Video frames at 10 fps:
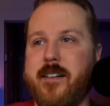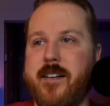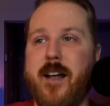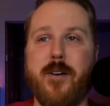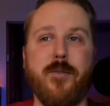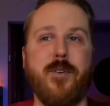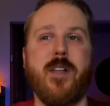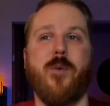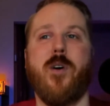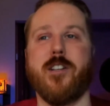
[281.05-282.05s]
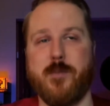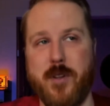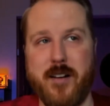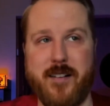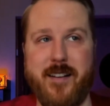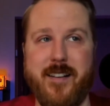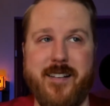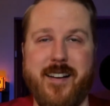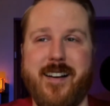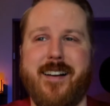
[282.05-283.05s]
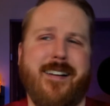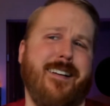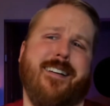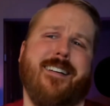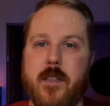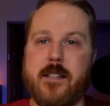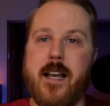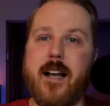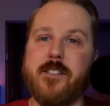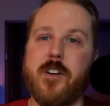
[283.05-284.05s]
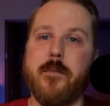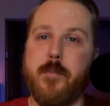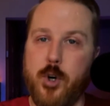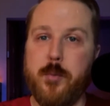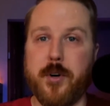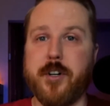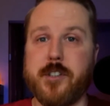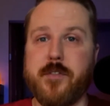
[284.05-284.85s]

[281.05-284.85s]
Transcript: Now, don't do that while it's plugged in. These guys are boomers,